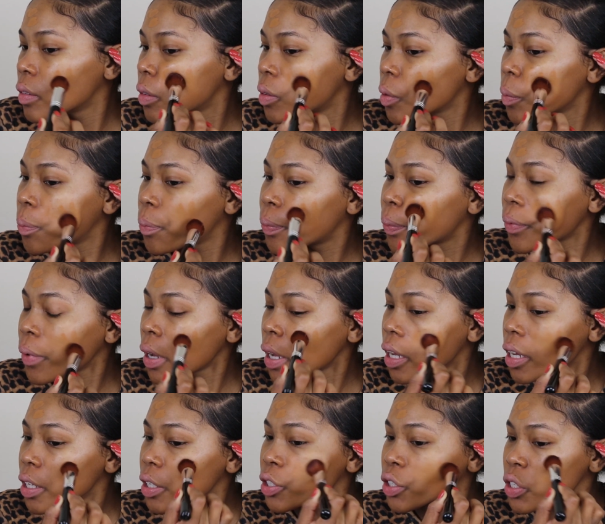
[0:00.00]
the
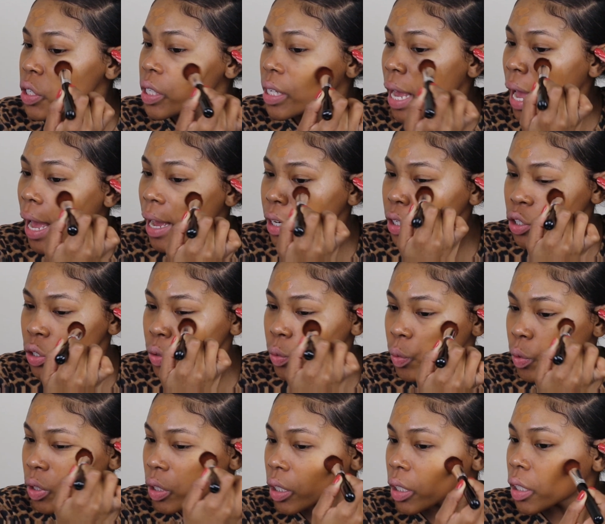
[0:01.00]
brush is
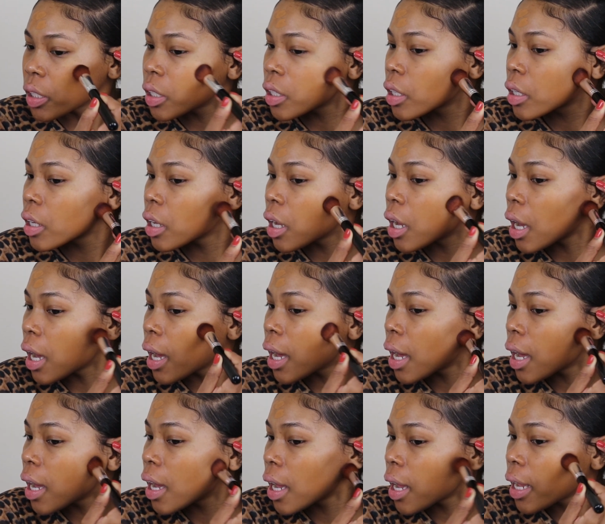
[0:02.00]
actually
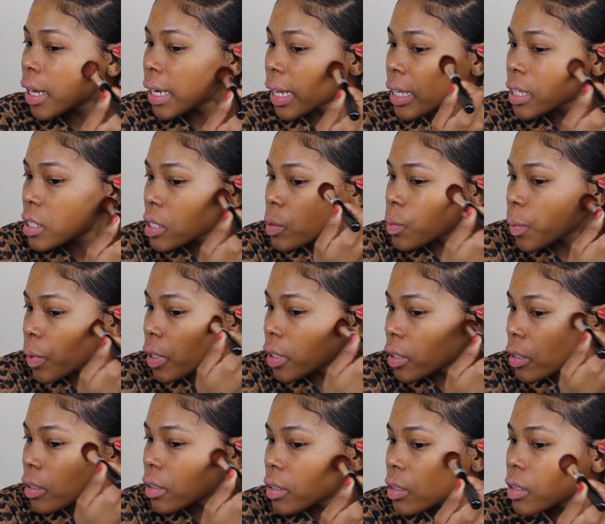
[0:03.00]
a nice
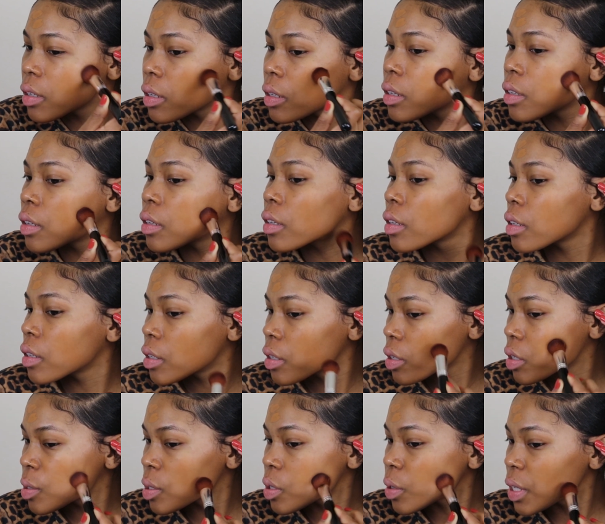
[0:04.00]
one,
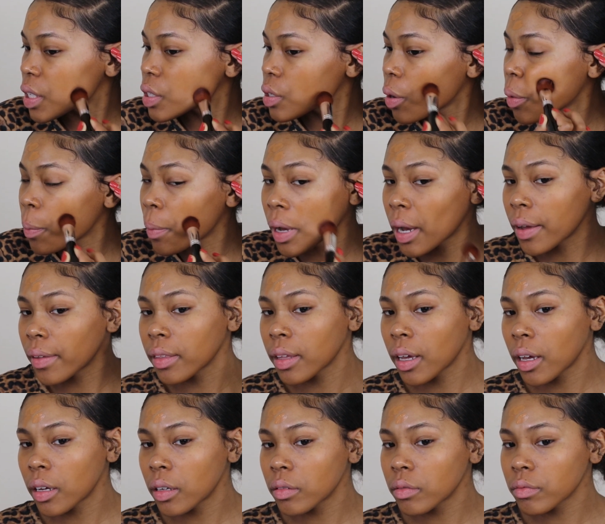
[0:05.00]
so I don't mind
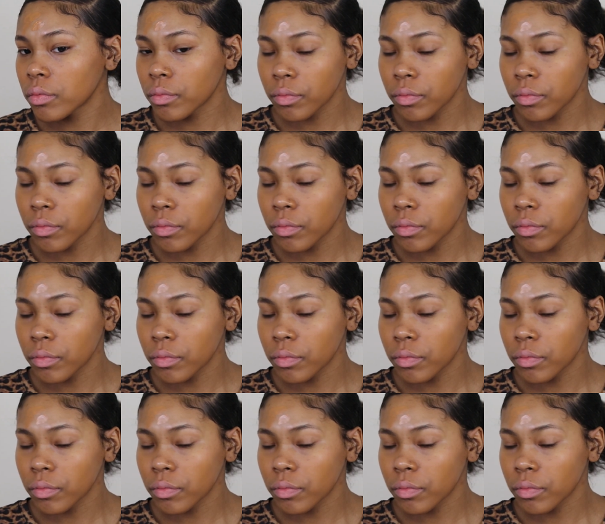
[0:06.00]
that.